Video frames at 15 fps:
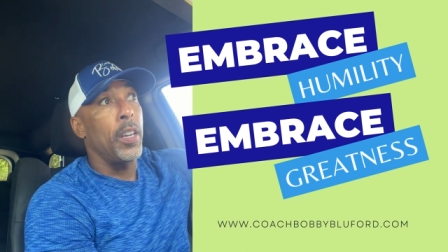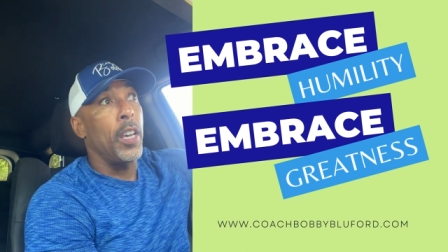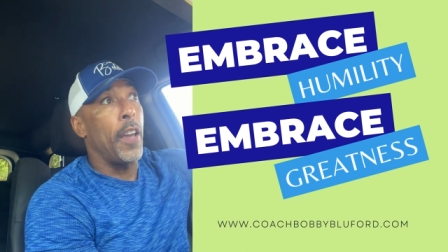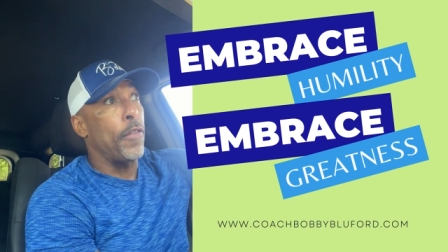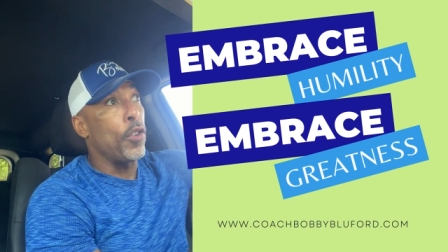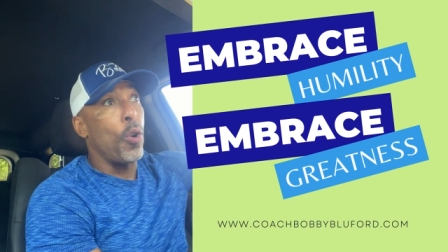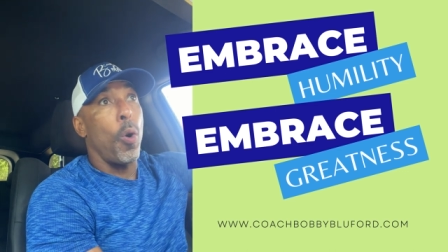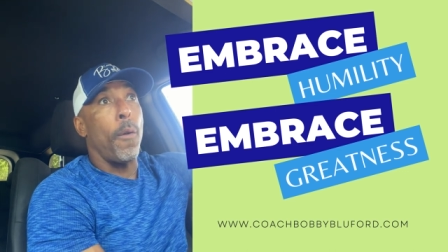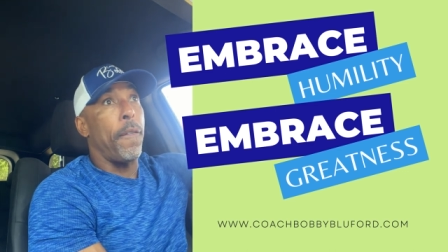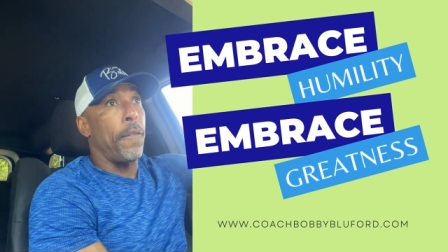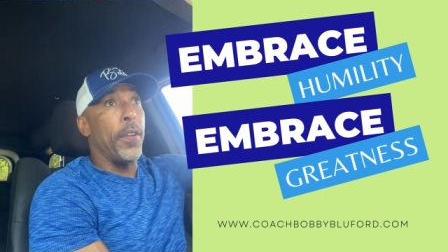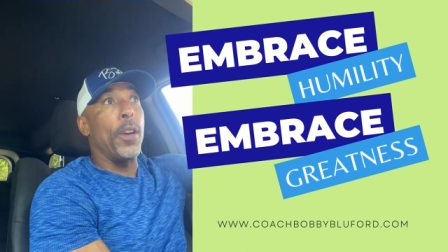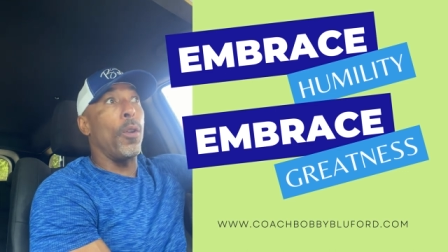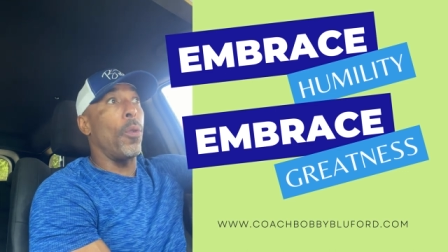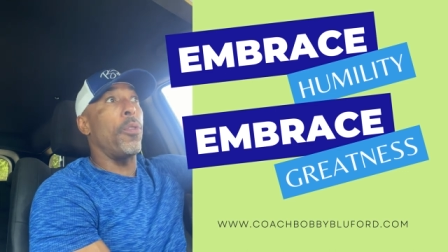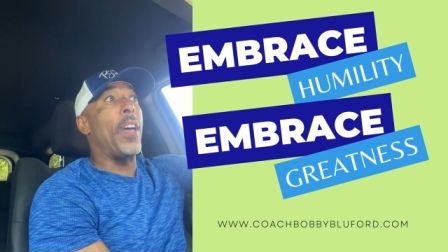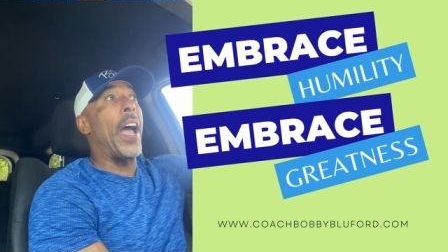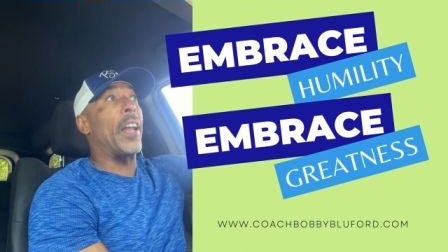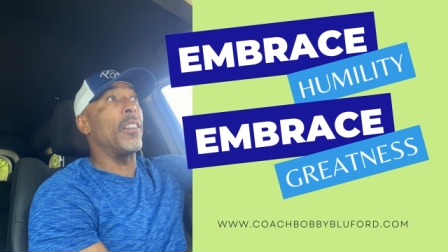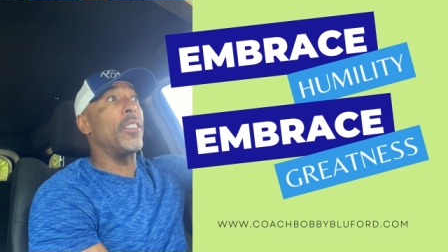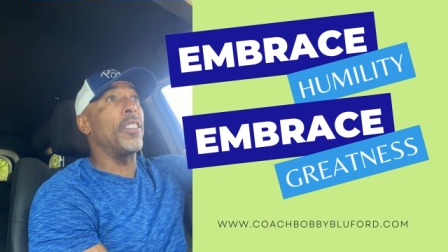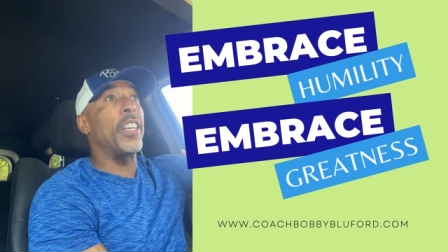if you don't feel
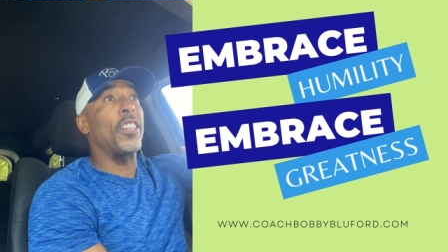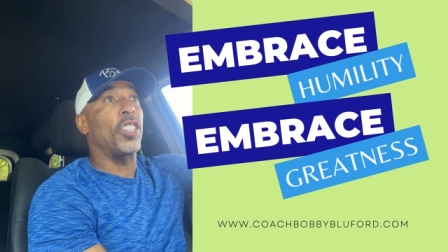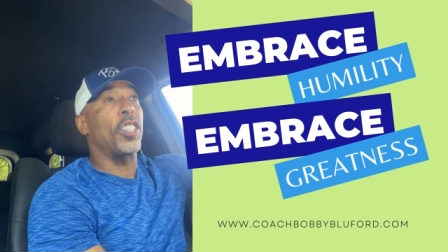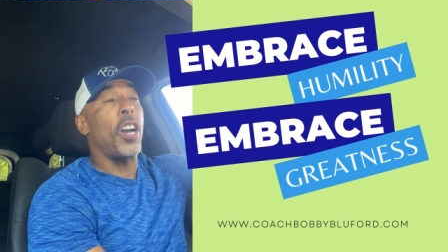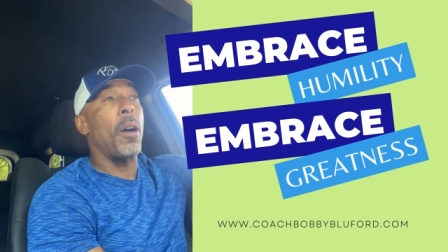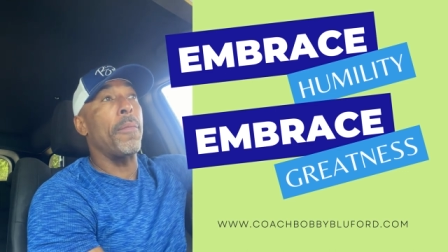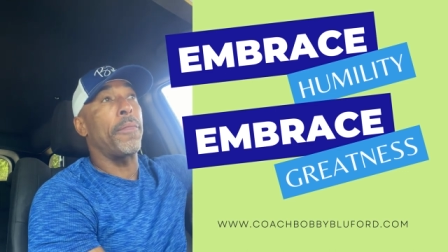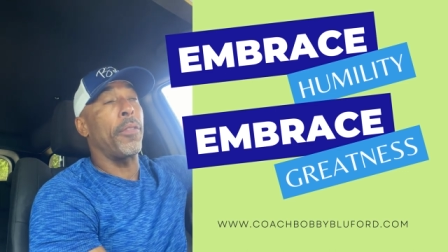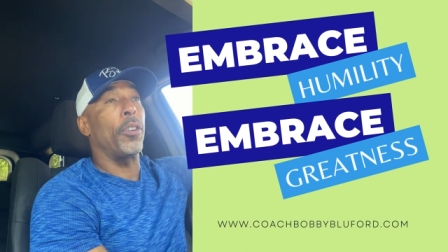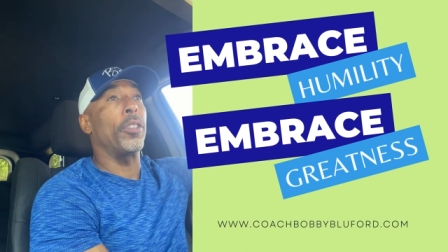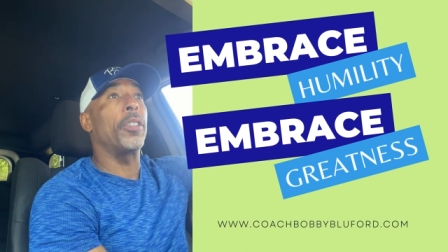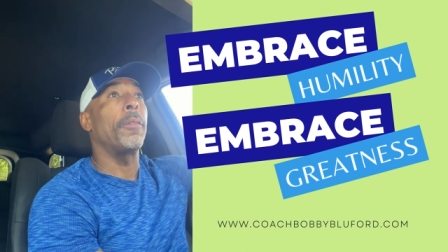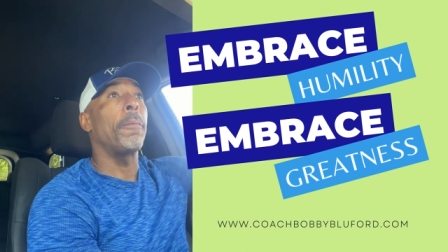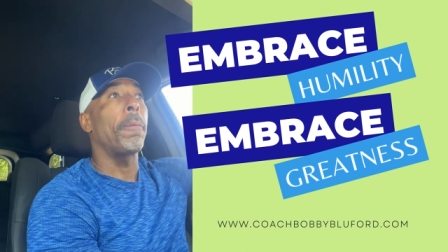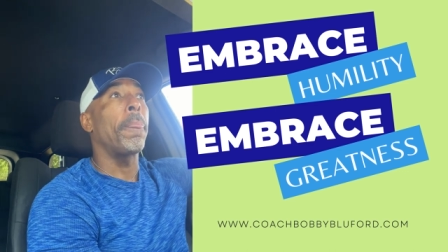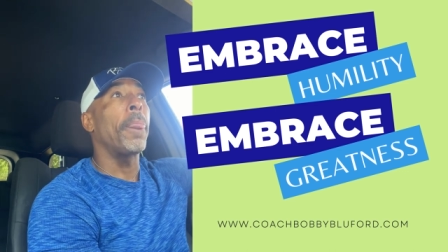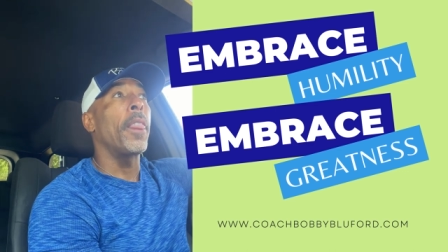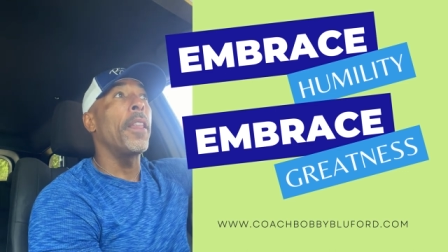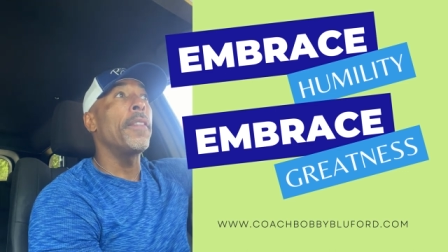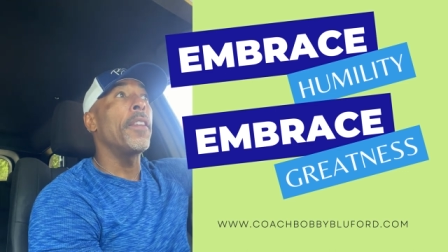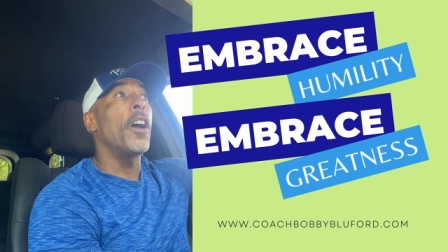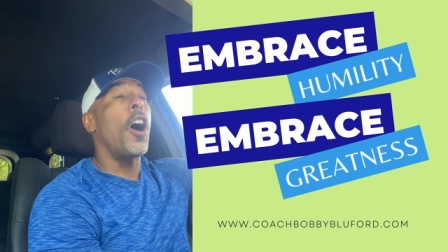that discomfort
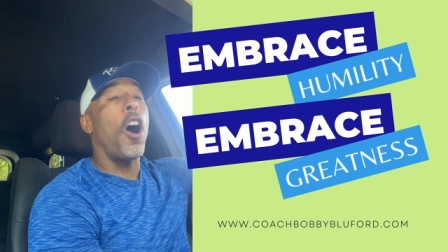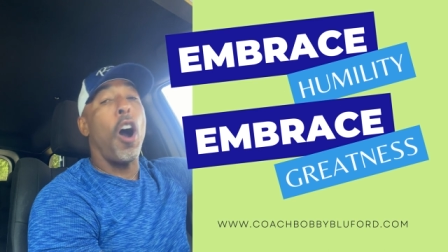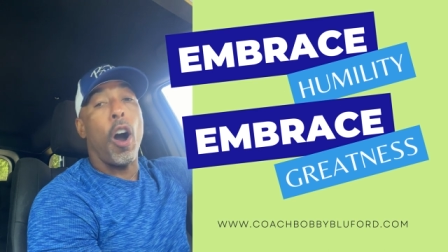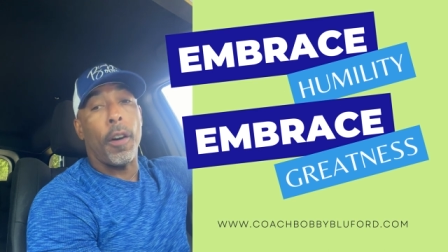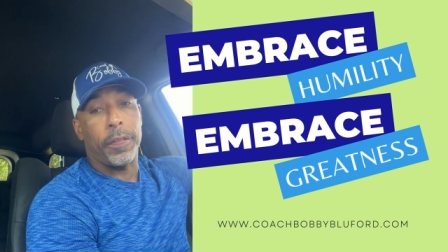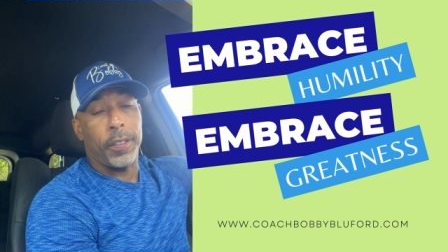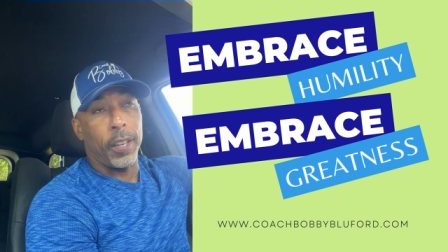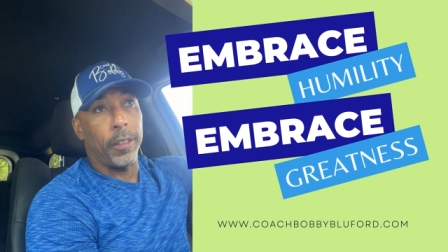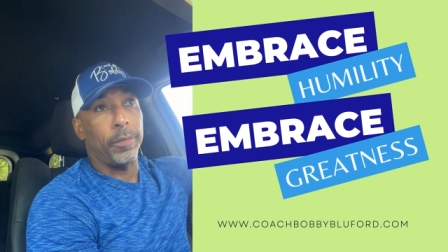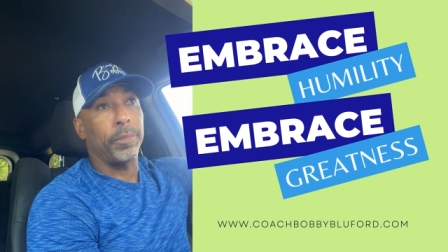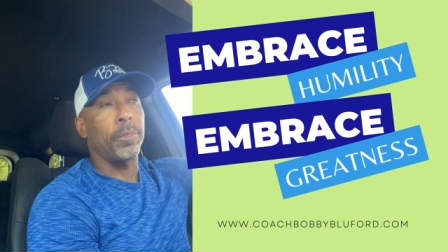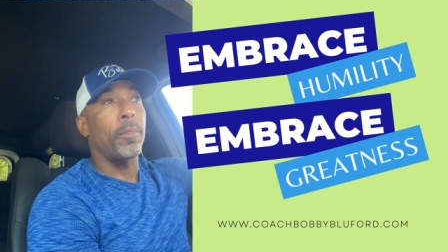often.